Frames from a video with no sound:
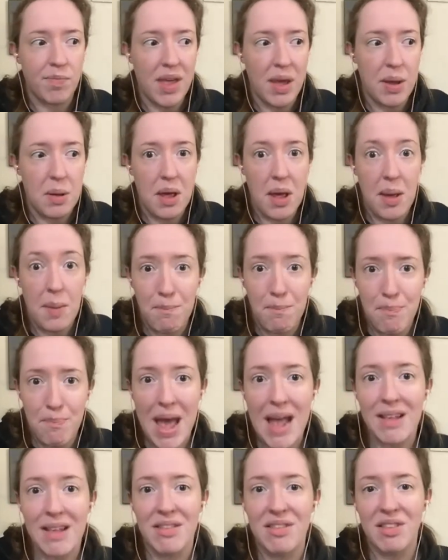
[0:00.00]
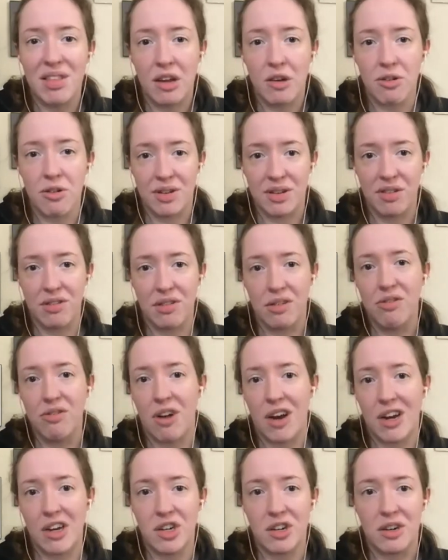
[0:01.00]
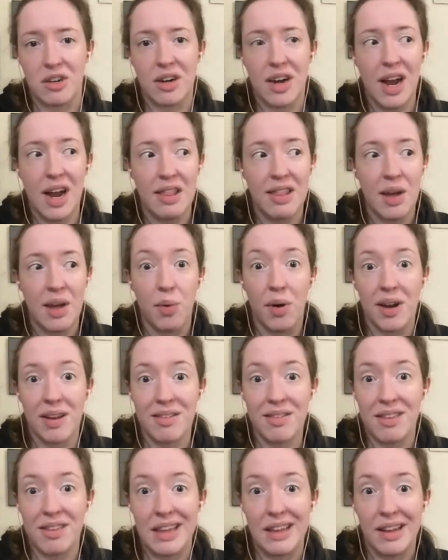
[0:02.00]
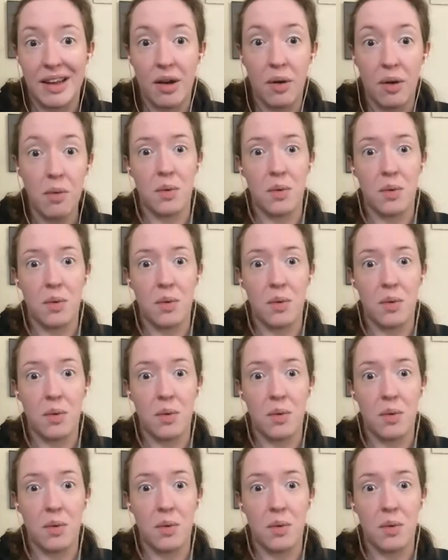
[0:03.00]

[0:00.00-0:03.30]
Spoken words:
It bends the crystal structure, and they want to see, like,